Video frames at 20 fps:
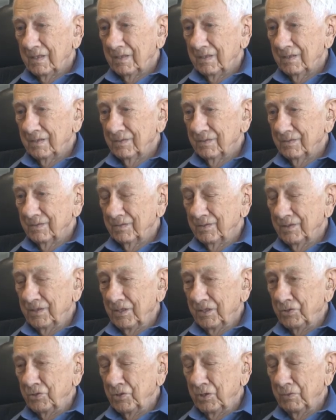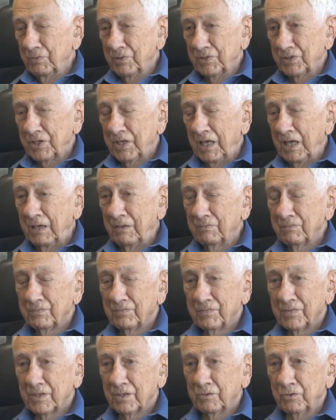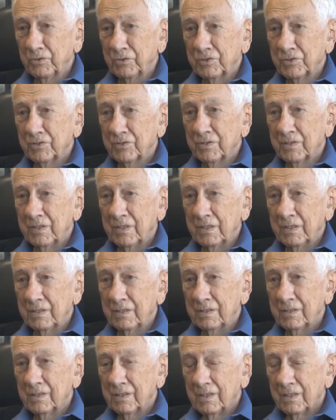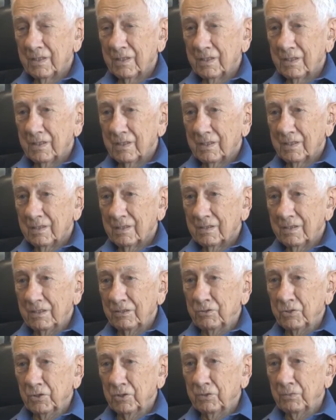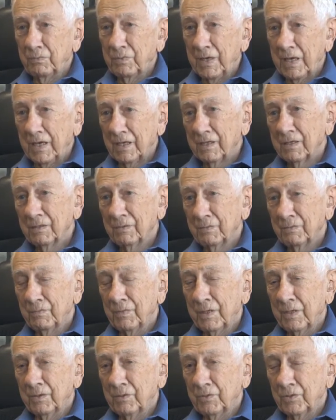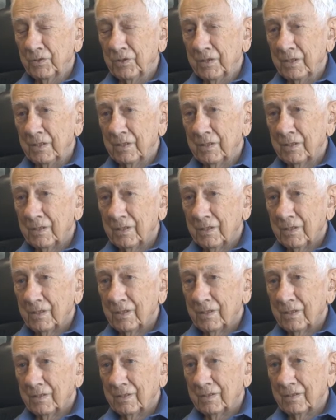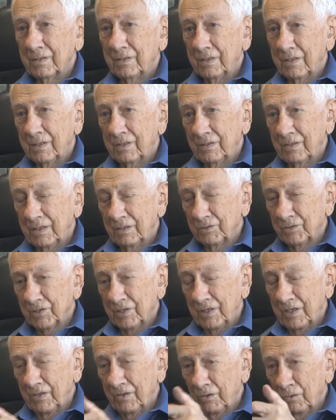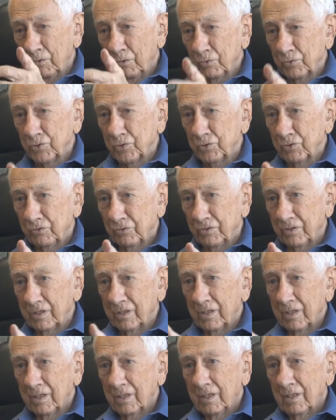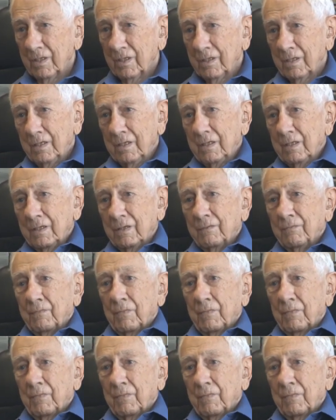And when the Germans came, of course, they they took him back. Or, or the, and that was another whole story. whatnot.